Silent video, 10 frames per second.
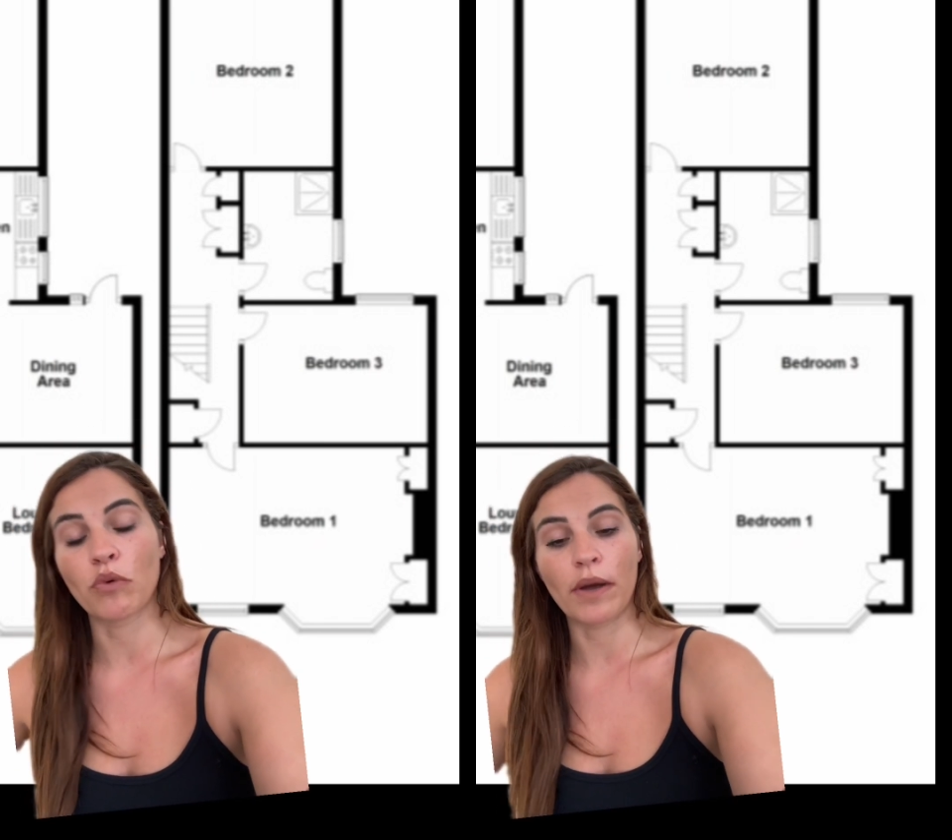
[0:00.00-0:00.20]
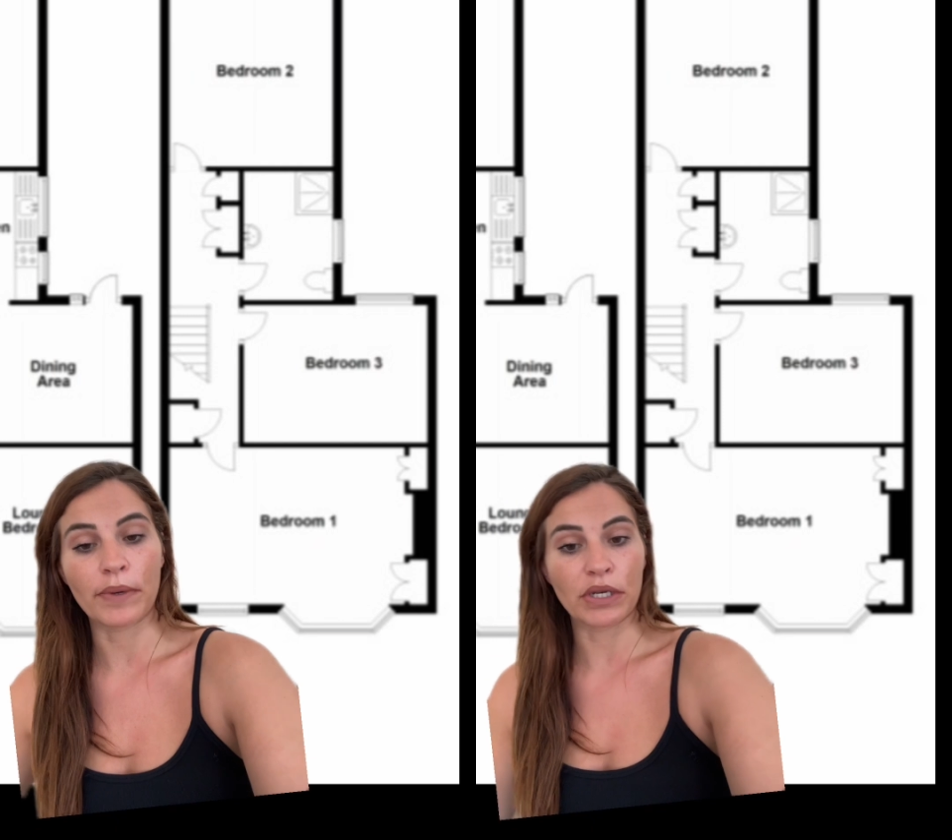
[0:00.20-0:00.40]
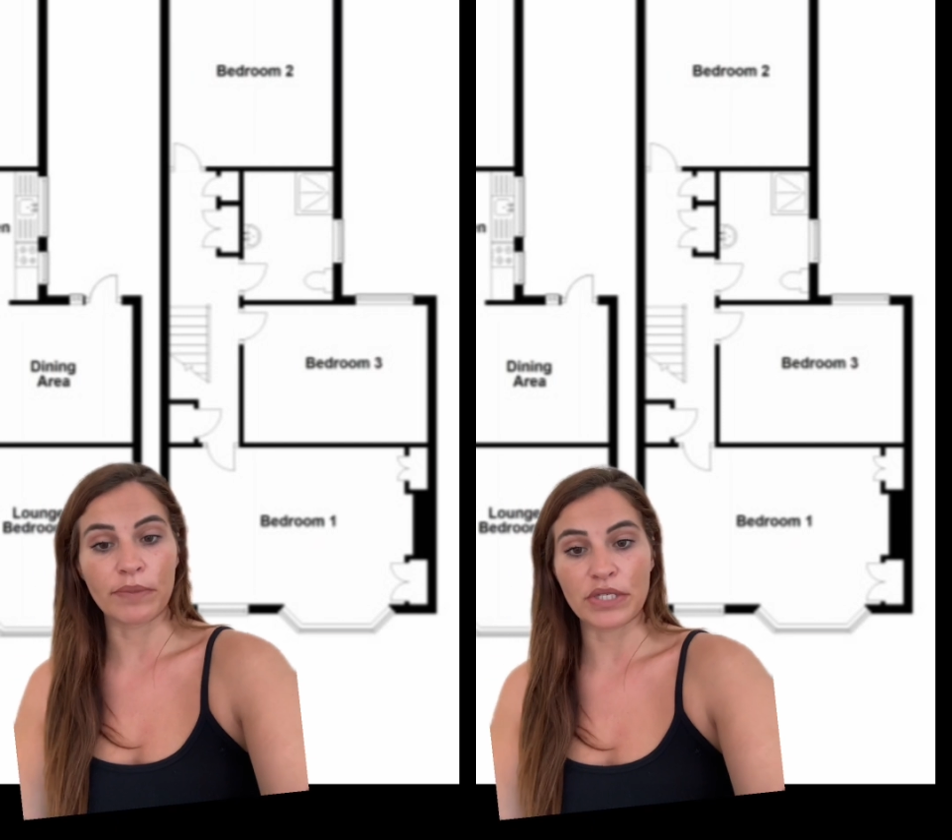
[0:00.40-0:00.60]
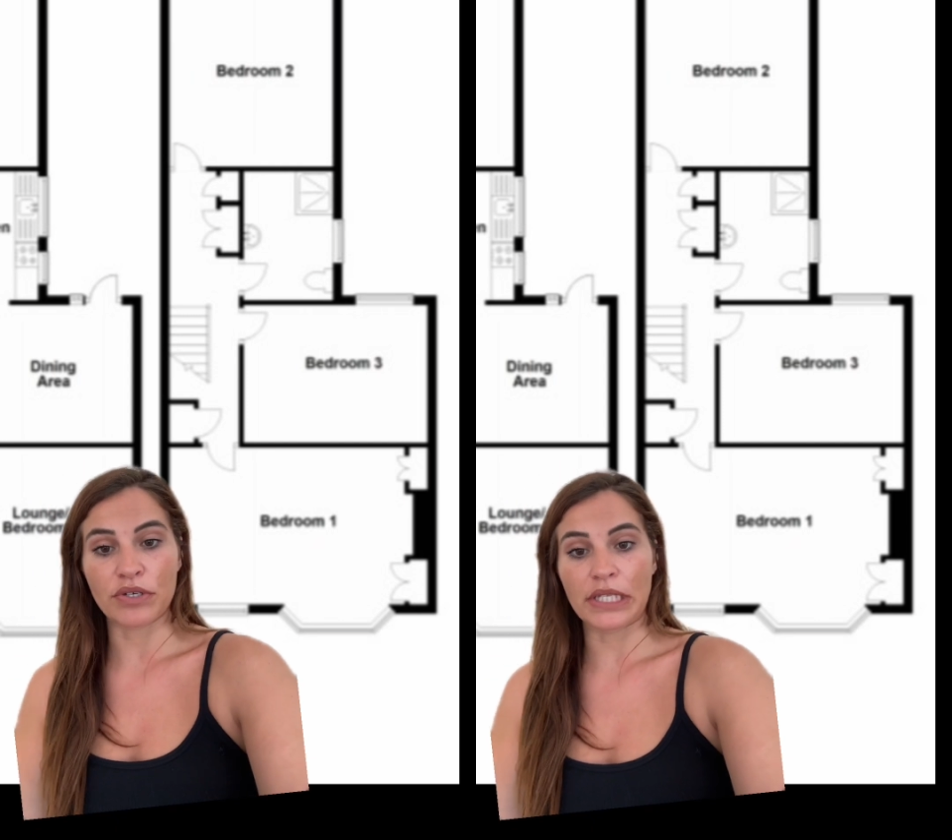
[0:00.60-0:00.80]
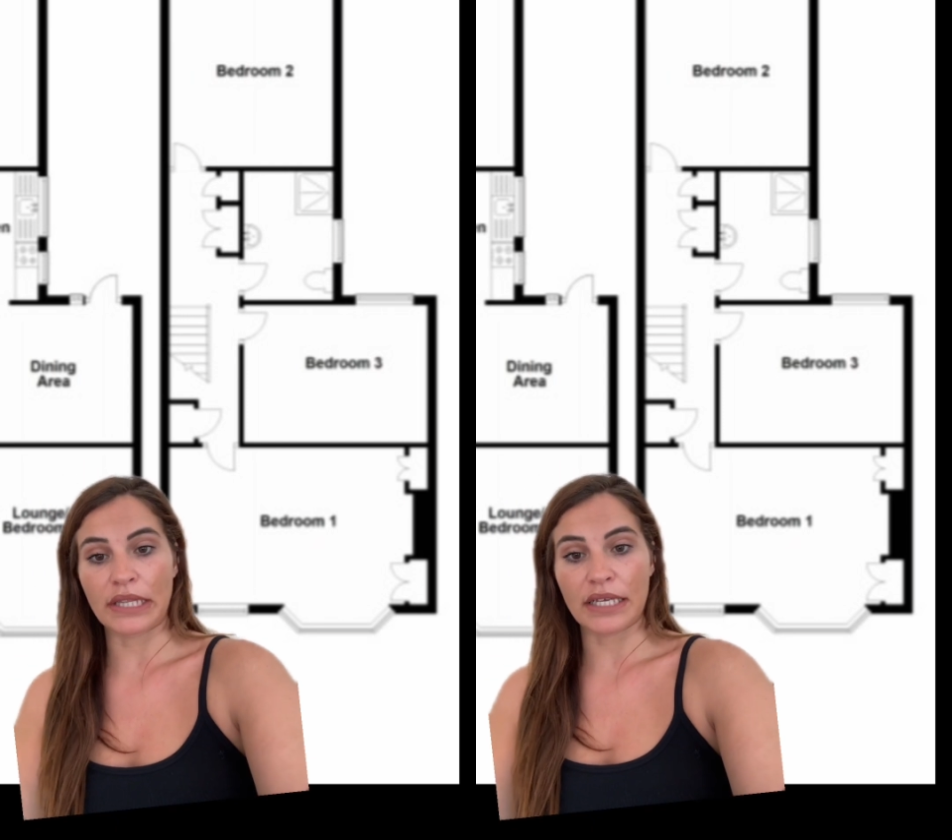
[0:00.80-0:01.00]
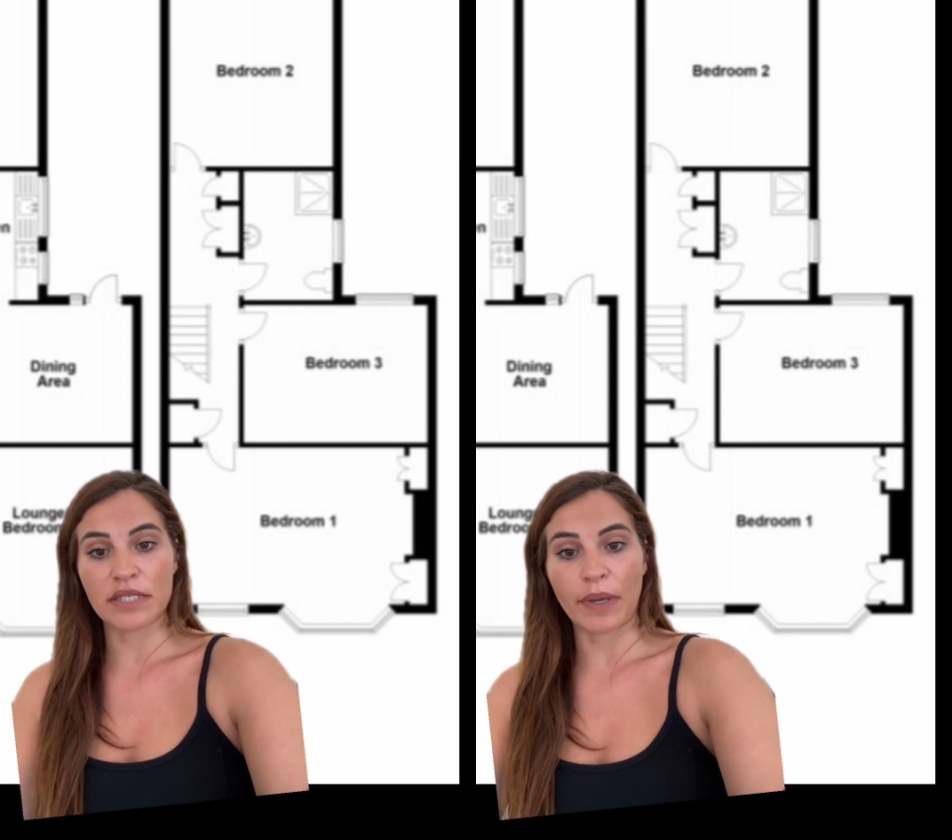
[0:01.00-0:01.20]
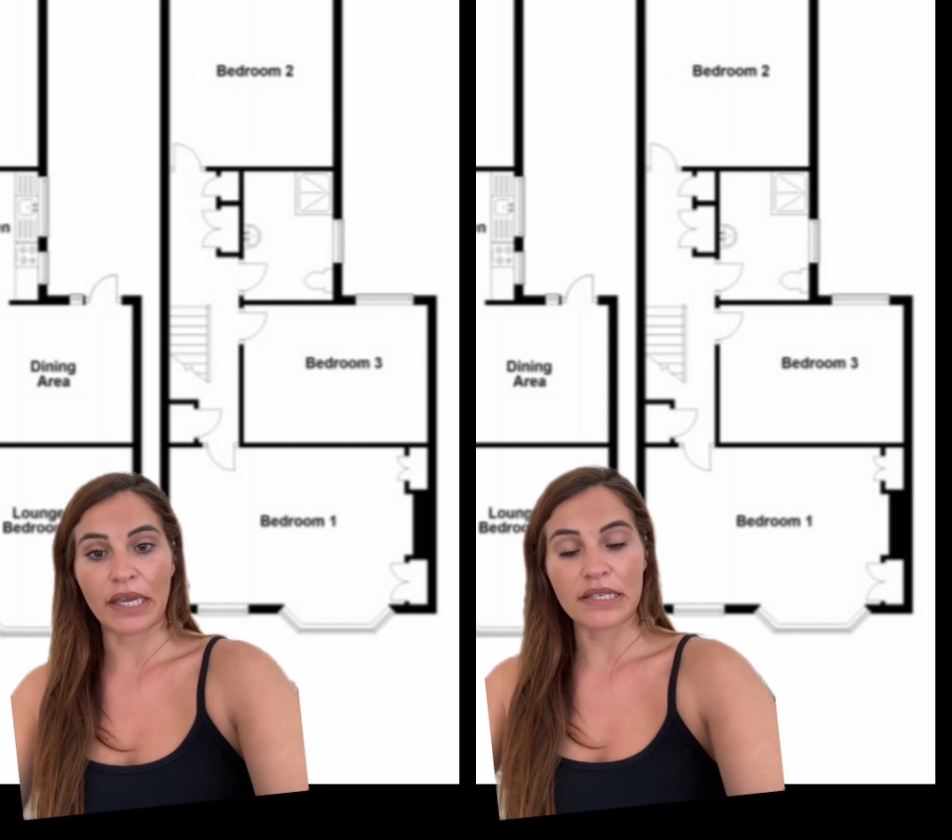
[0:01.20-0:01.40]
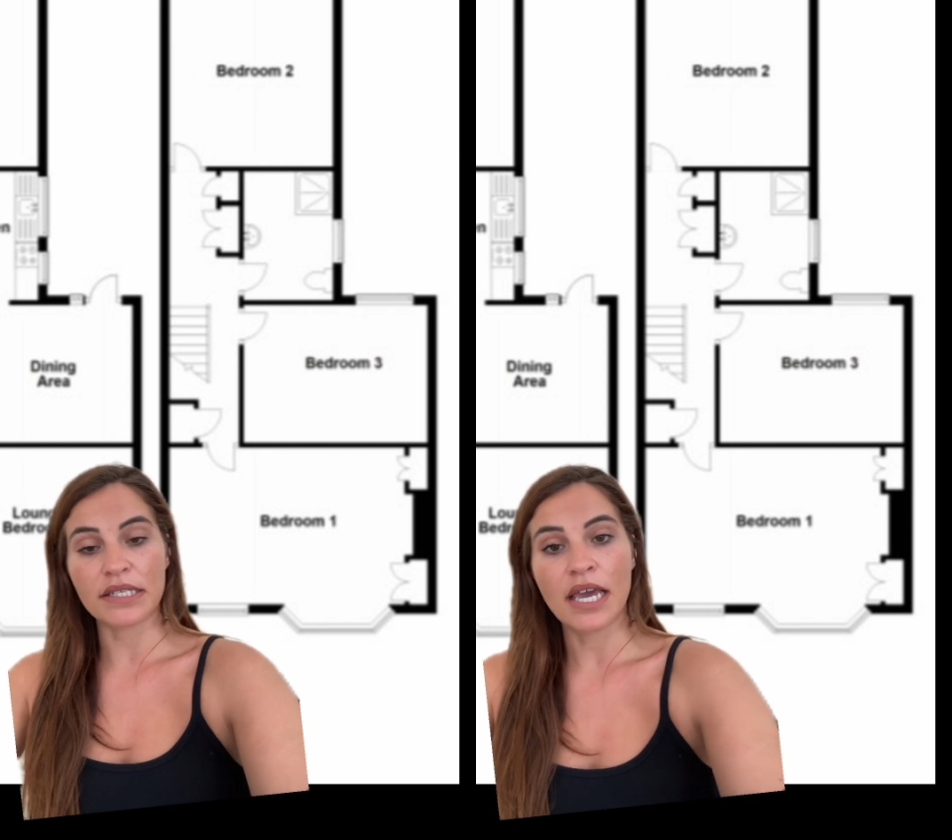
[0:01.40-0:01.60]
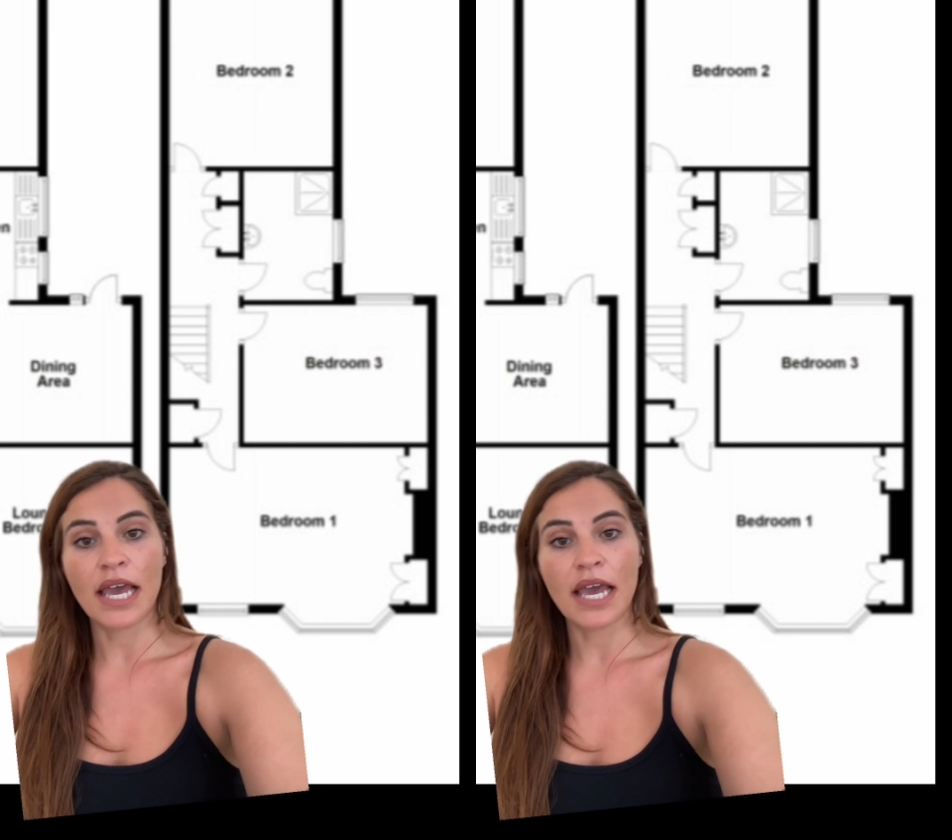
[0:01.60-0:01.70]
what I'm going to be doing in that space